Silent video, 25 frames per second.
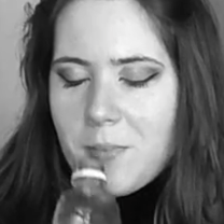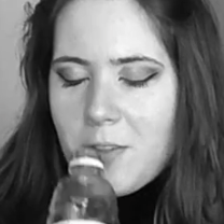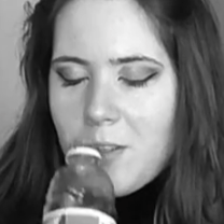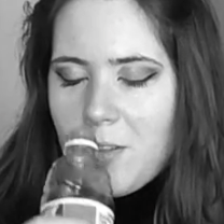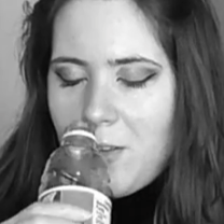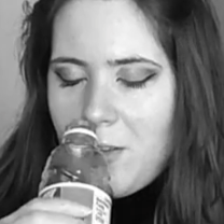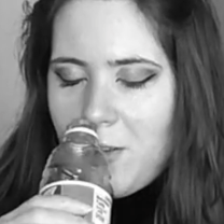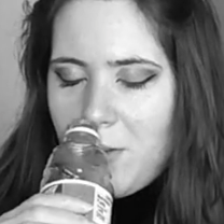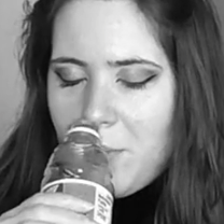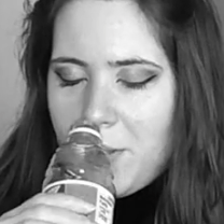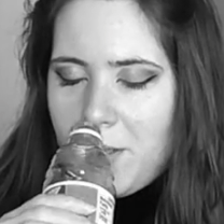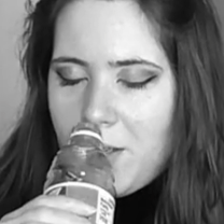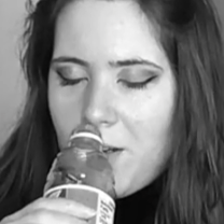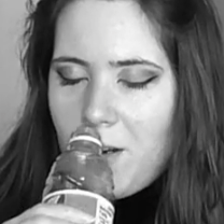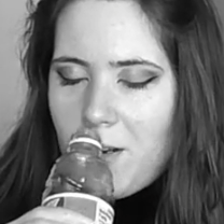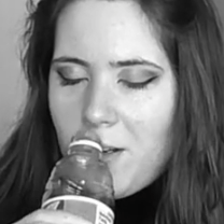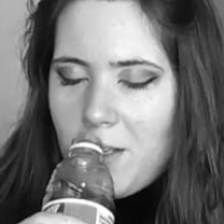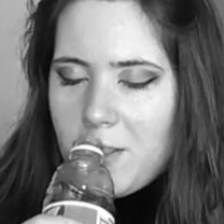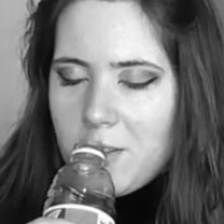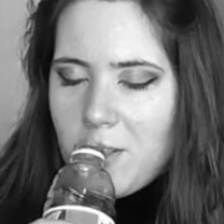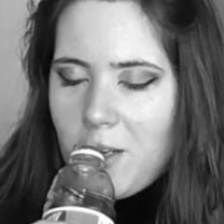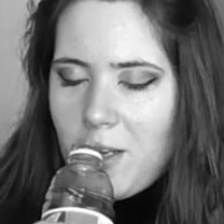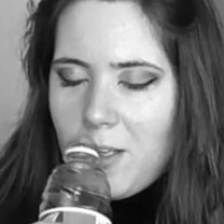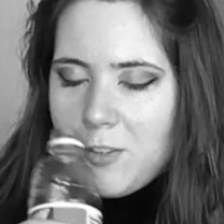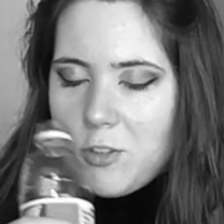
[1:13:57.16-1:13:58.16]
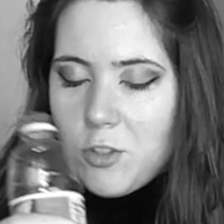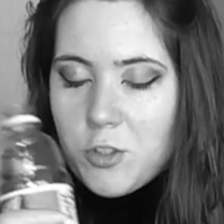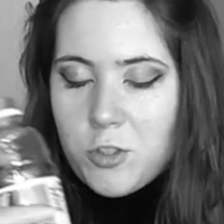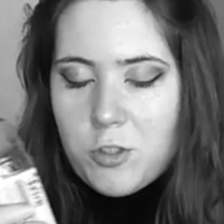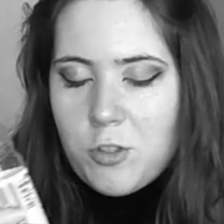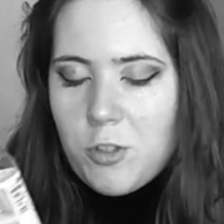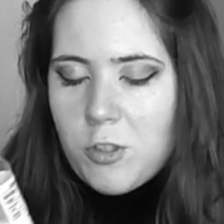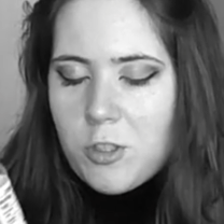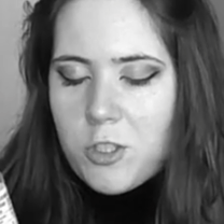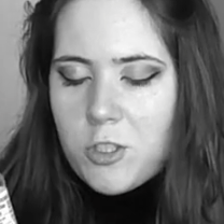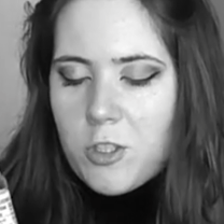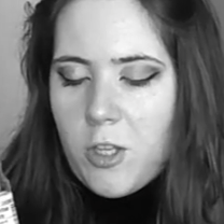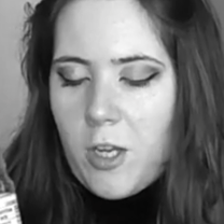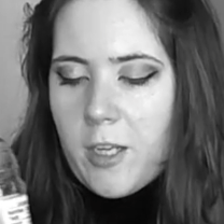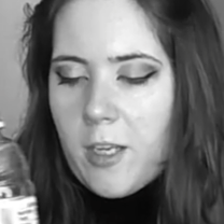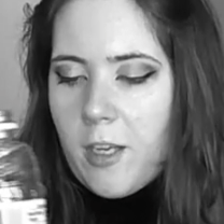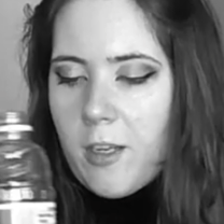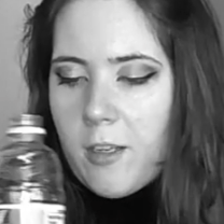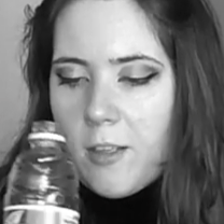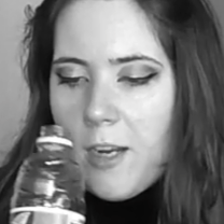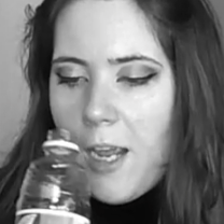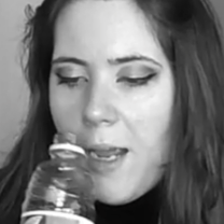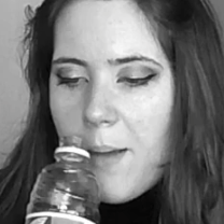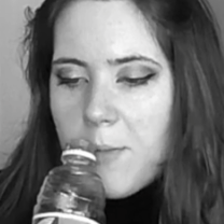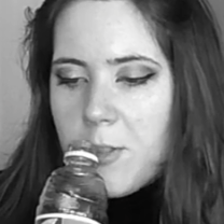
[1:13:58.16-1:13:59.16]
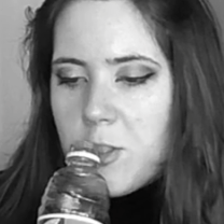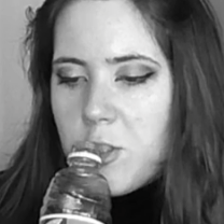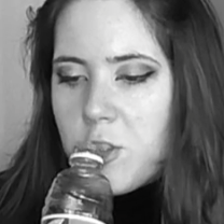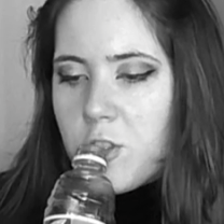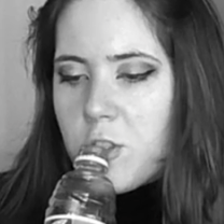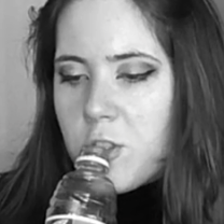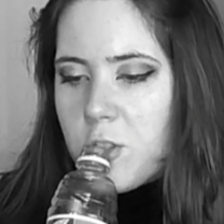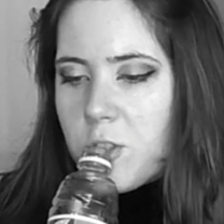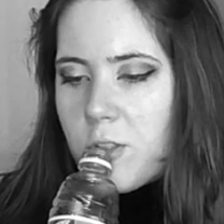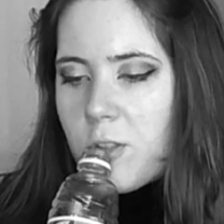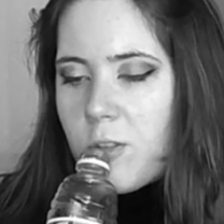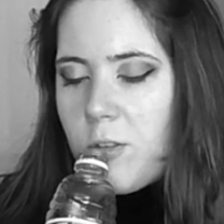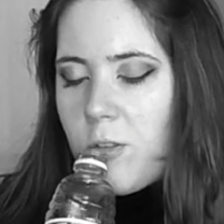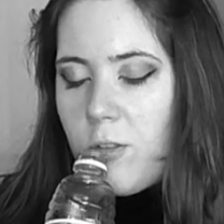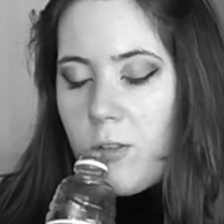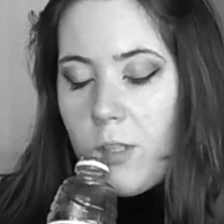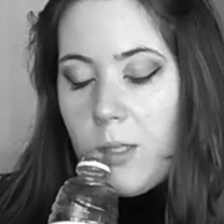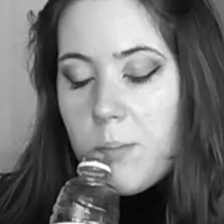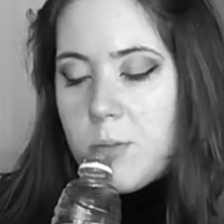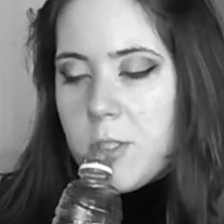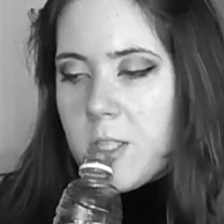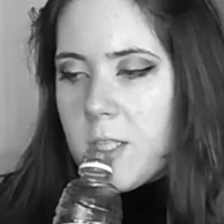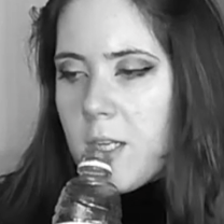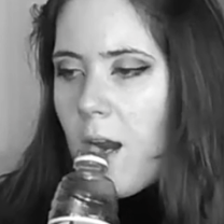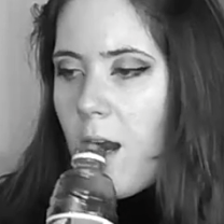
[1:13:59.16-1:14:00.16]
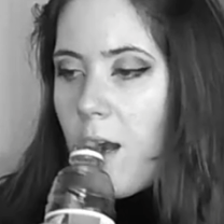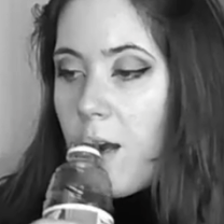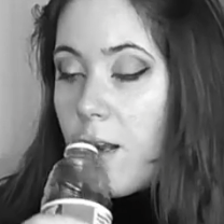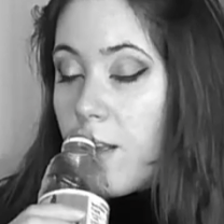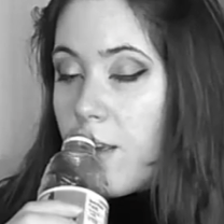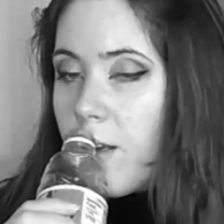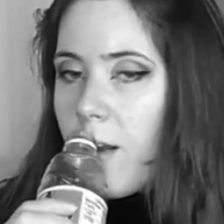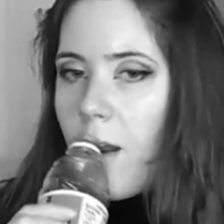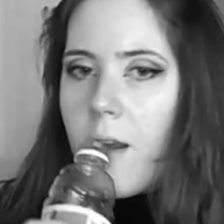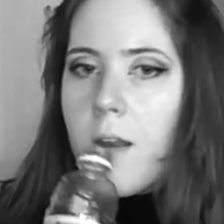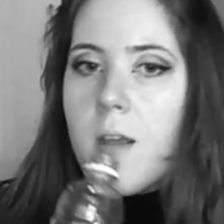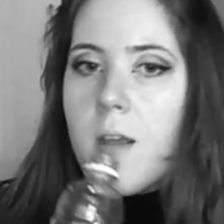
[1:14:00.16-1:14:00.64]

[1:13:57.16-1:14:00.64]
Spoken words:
Oh my god, I just took psychic damage just glimpsing at it again.